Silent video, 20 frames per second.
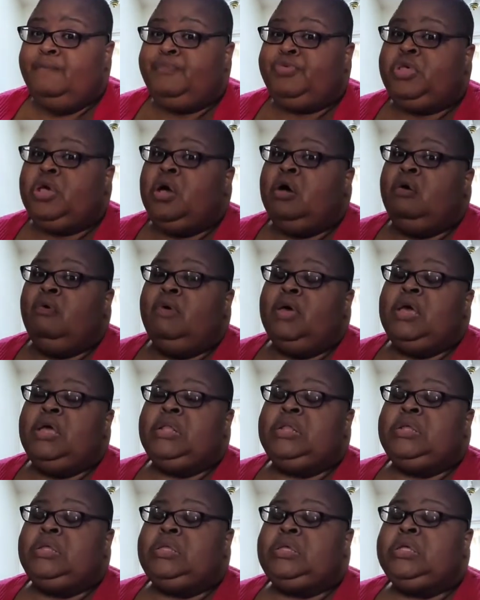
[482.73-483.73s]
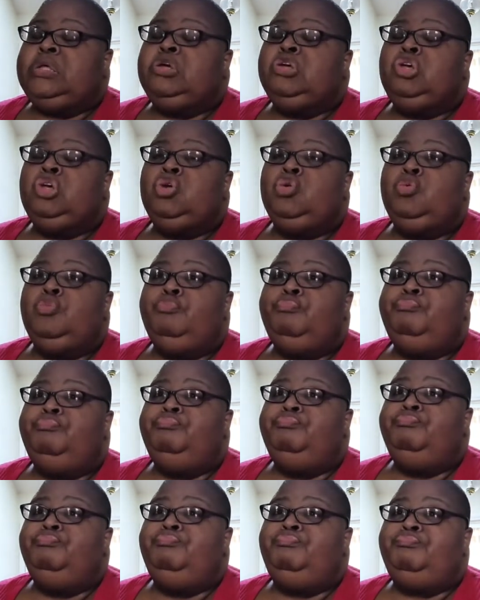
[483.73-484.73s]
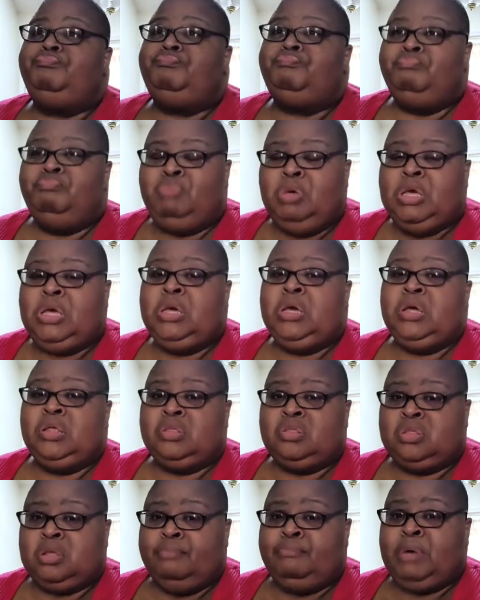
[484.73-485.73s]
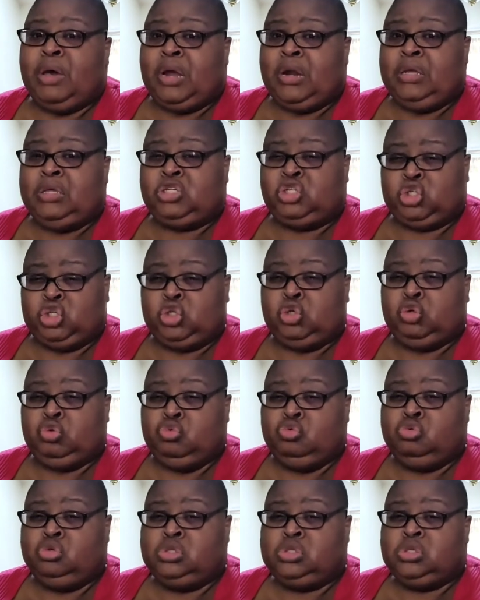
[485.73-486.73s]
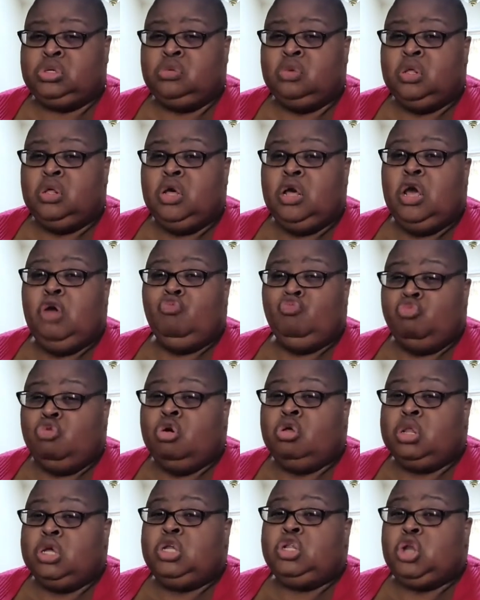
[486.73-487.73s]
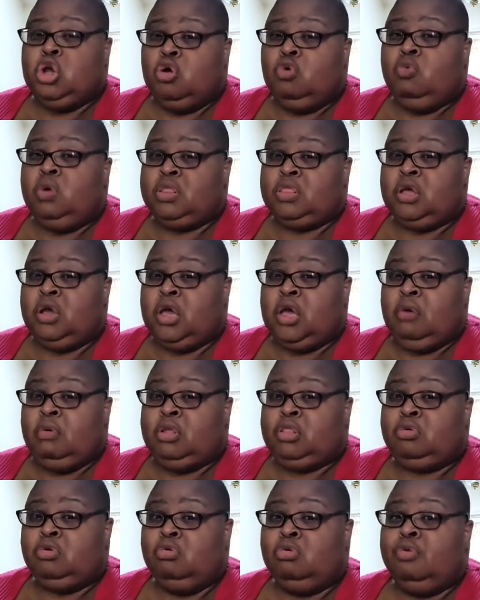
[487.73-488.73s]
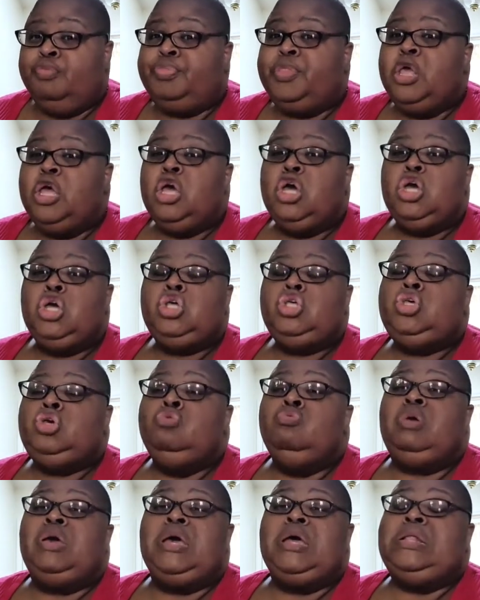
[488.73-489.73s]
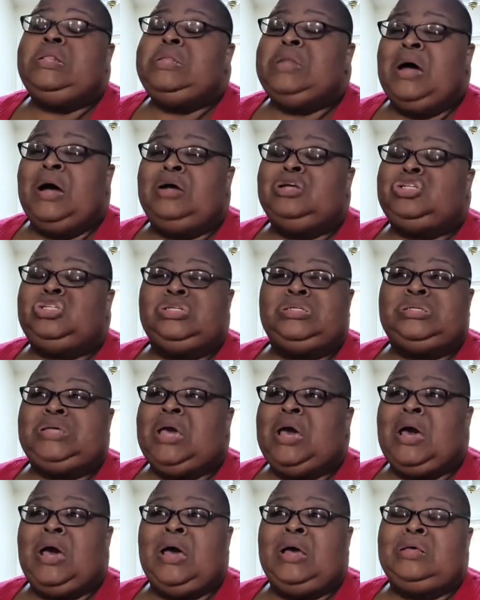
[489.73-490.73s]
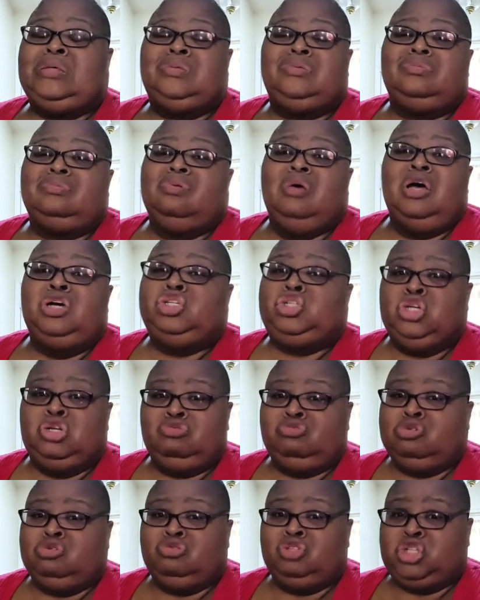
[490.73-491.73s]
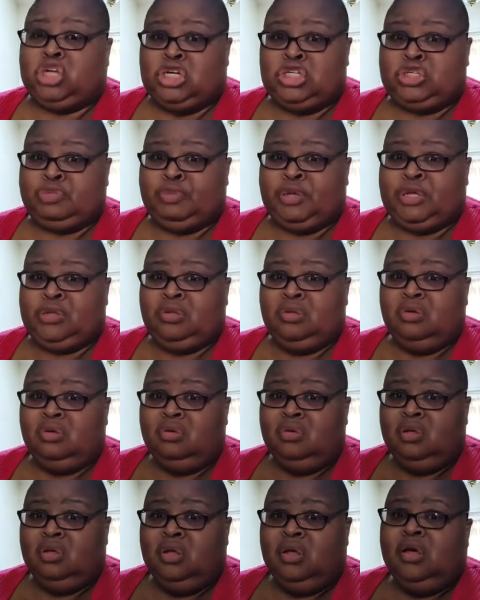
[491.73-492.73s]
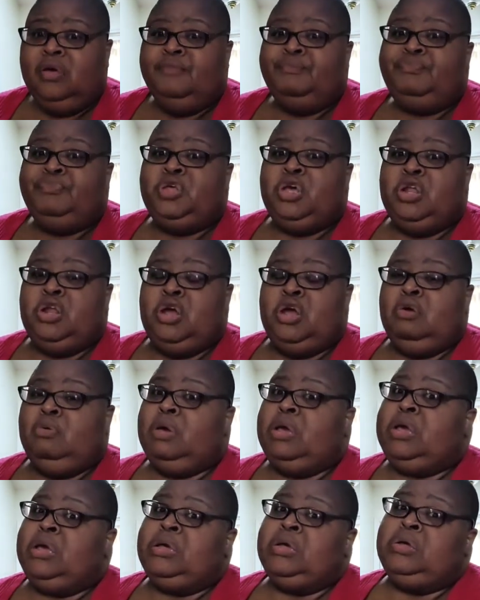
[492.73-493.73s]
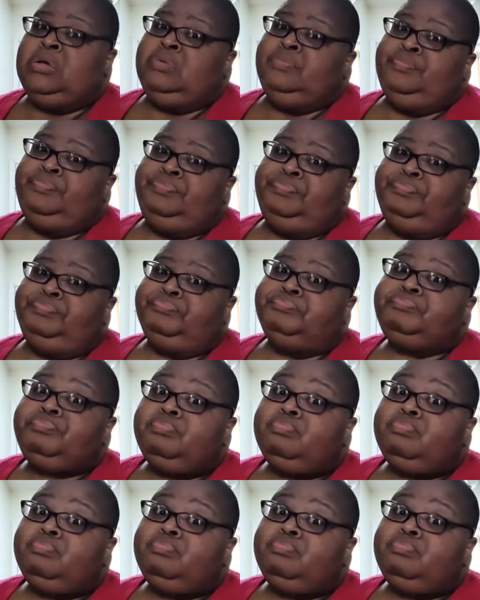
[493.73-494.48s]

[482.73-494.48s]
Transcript: So, and until you be in somebody's shoes, really know what they're going through, you cannot just cast a general judgment, and